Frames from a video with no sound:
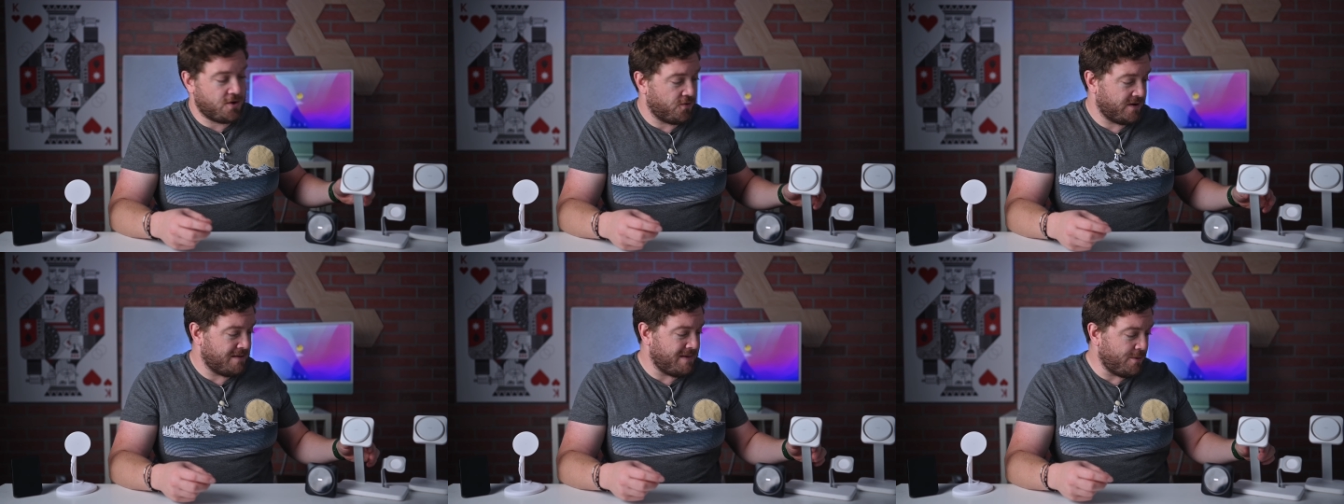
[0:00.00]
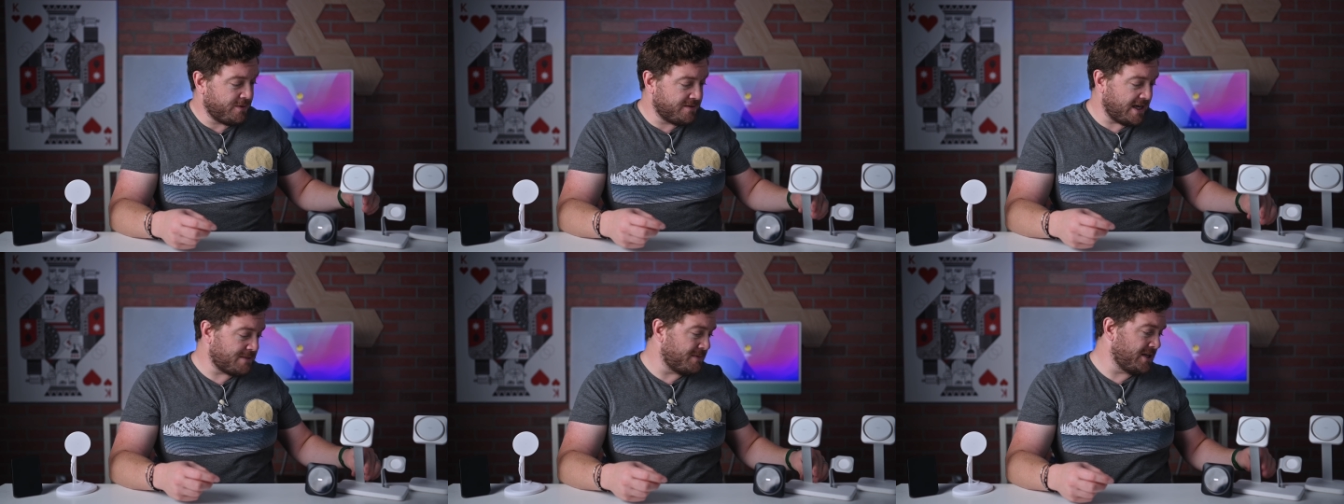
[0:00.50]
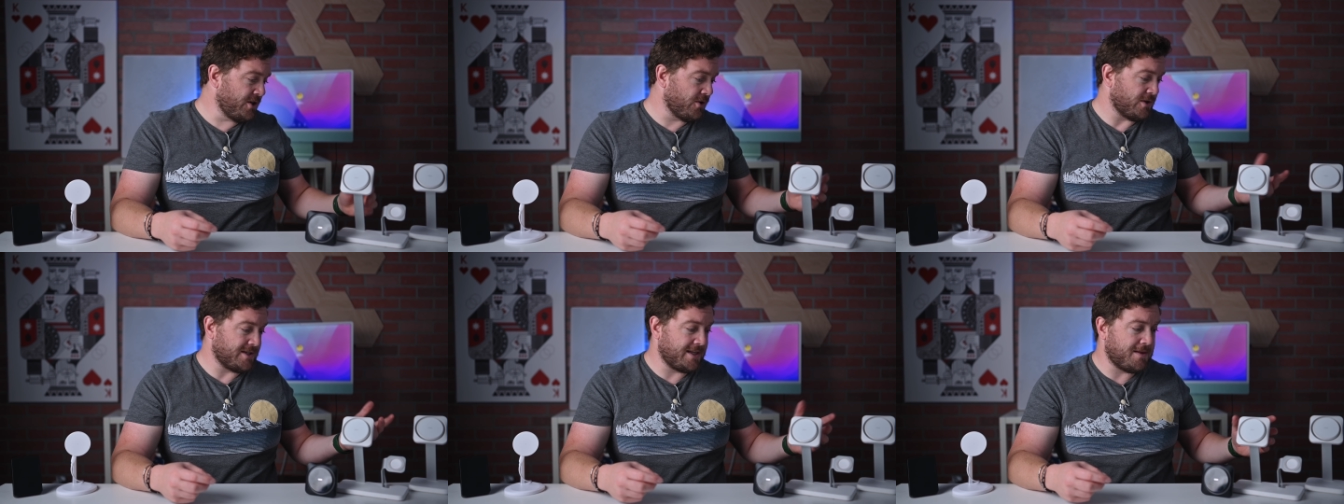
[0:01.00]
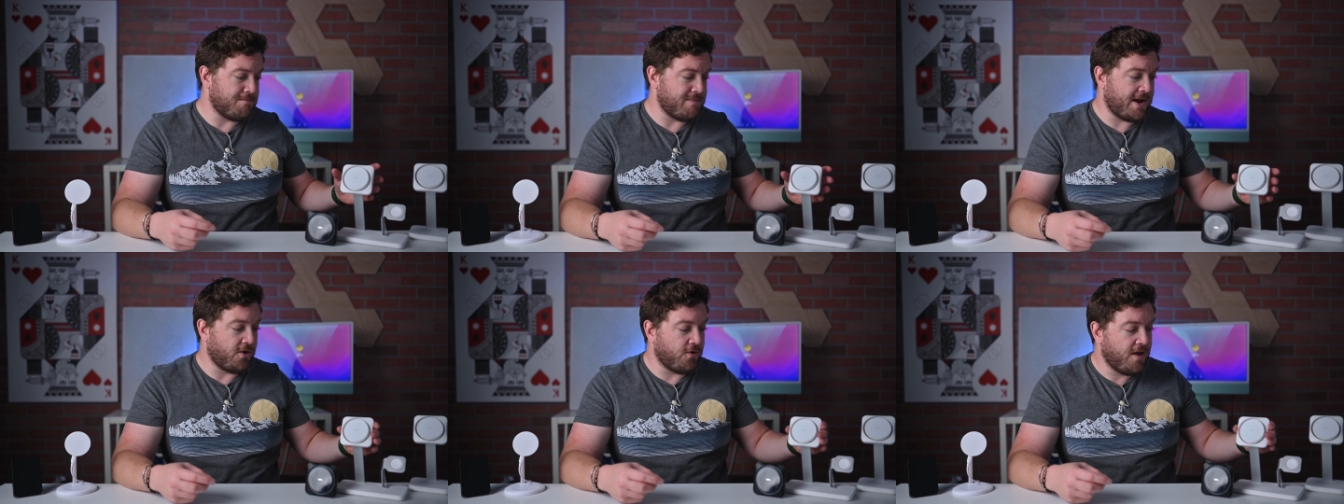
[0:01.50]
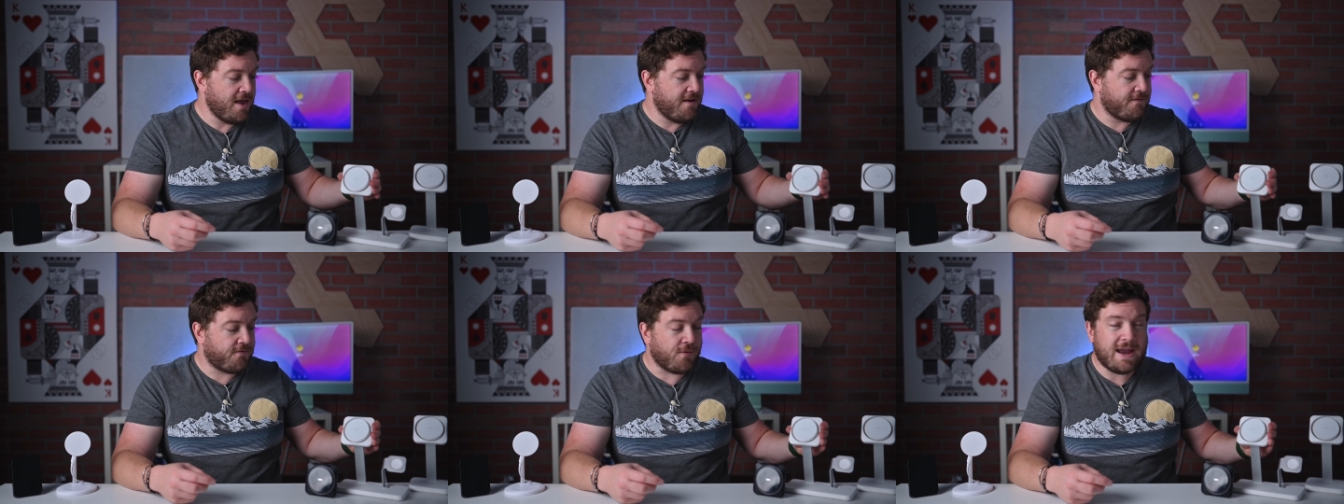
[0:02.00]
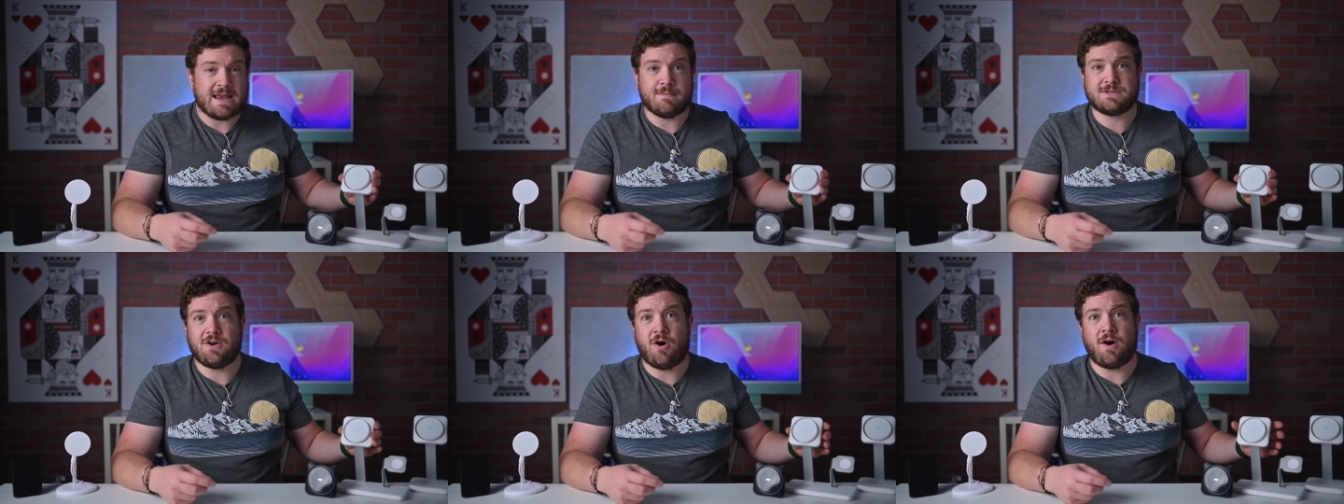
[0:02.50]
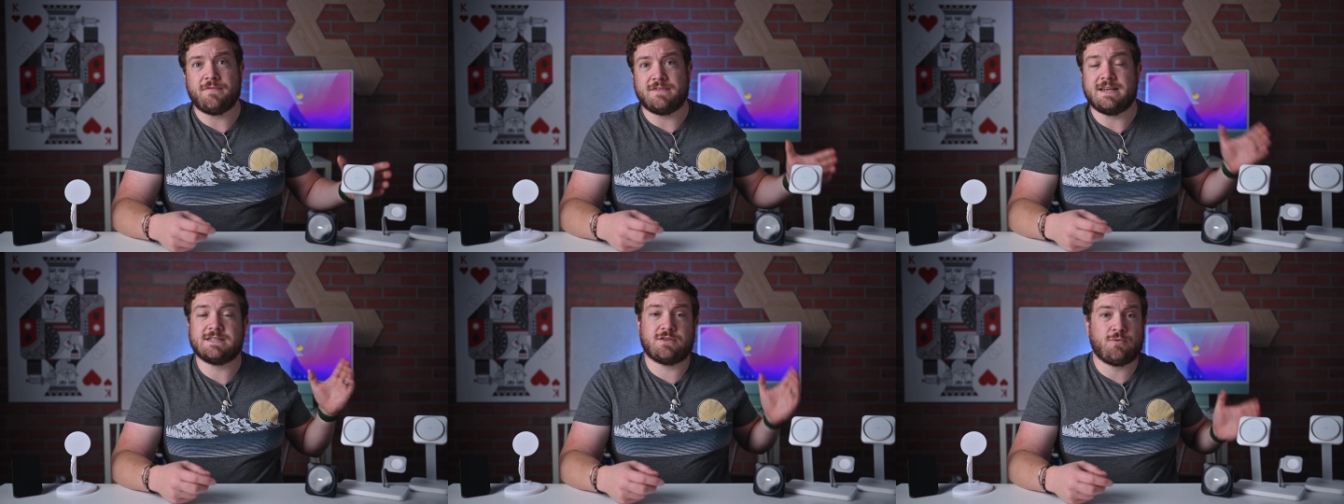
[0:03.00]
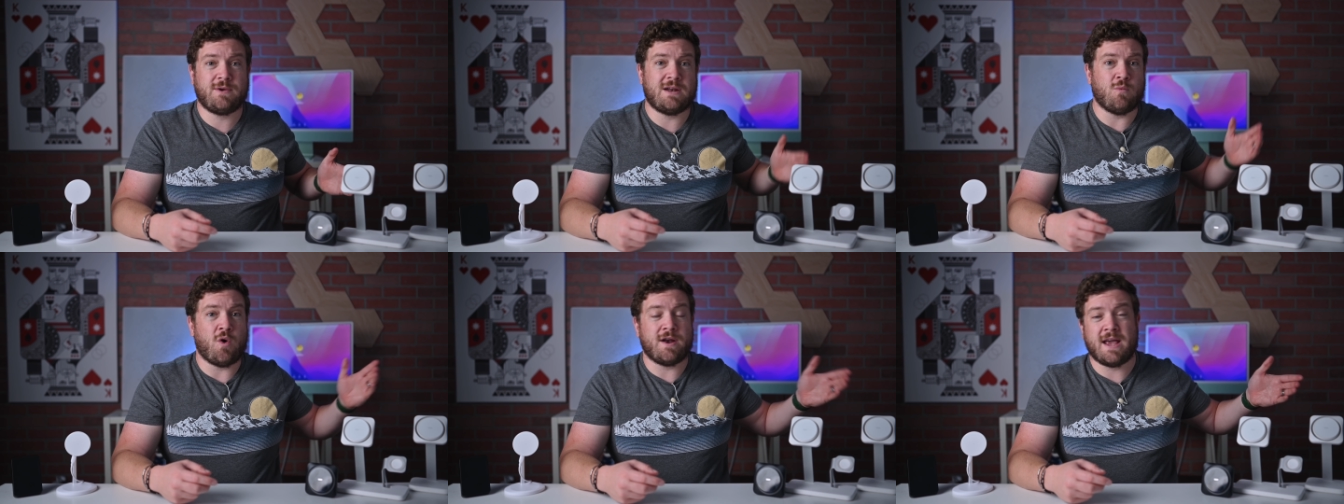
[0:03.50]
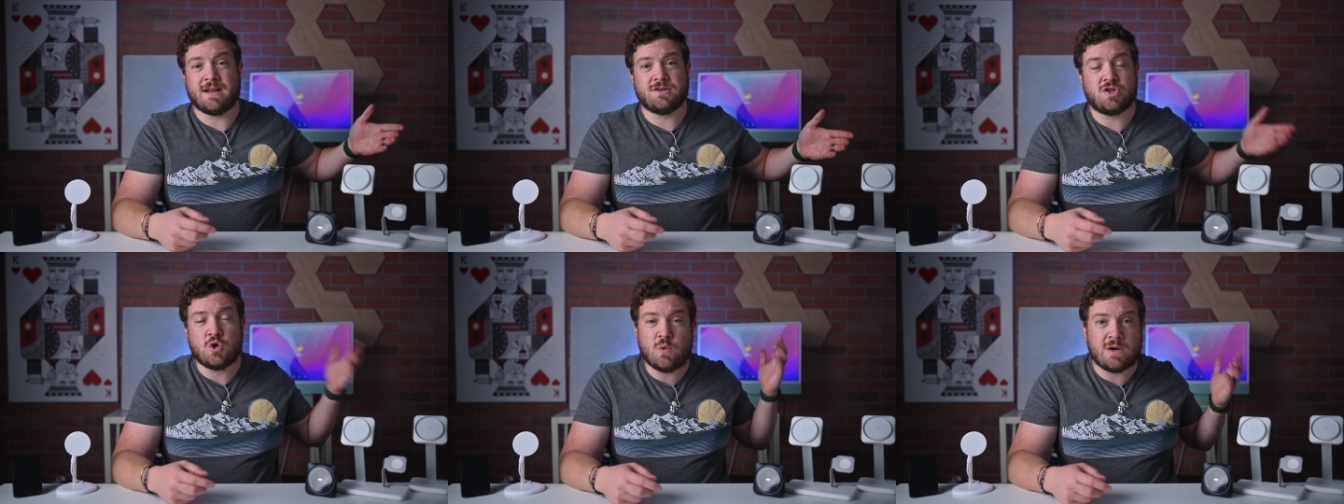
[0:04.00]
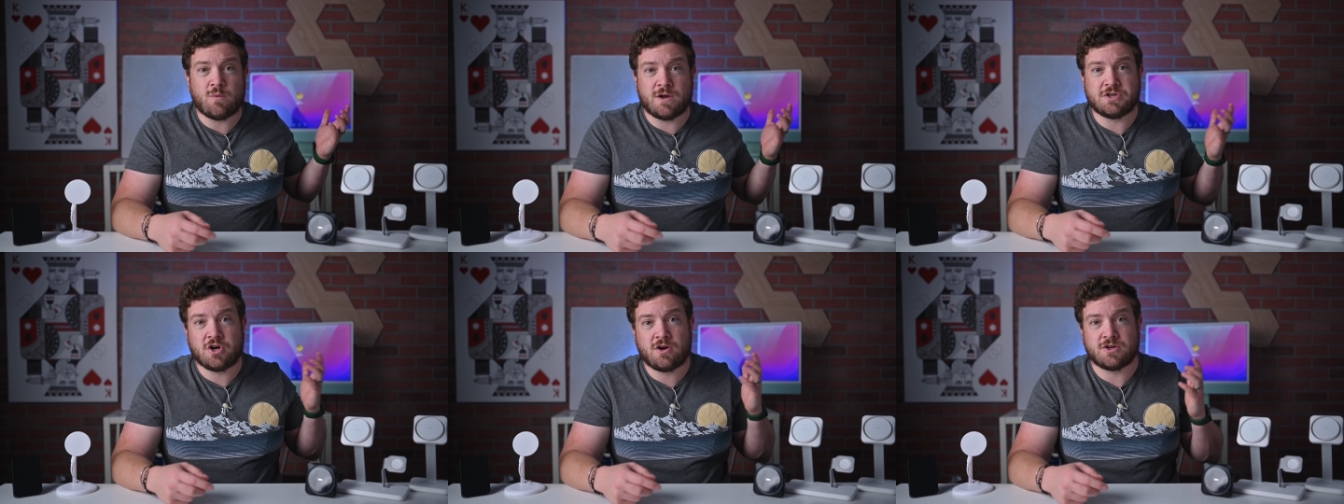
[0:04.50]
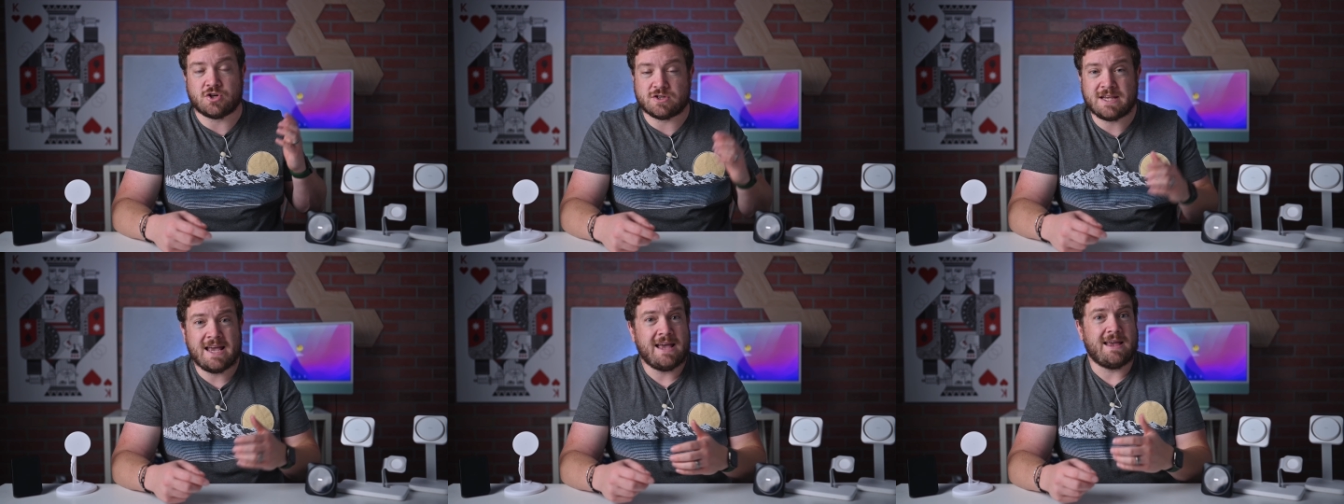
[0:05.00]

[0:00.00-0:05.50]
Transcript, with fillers: own and made with nice materials like the metal frames on these 3-in-1 and 2-in-1 chargers.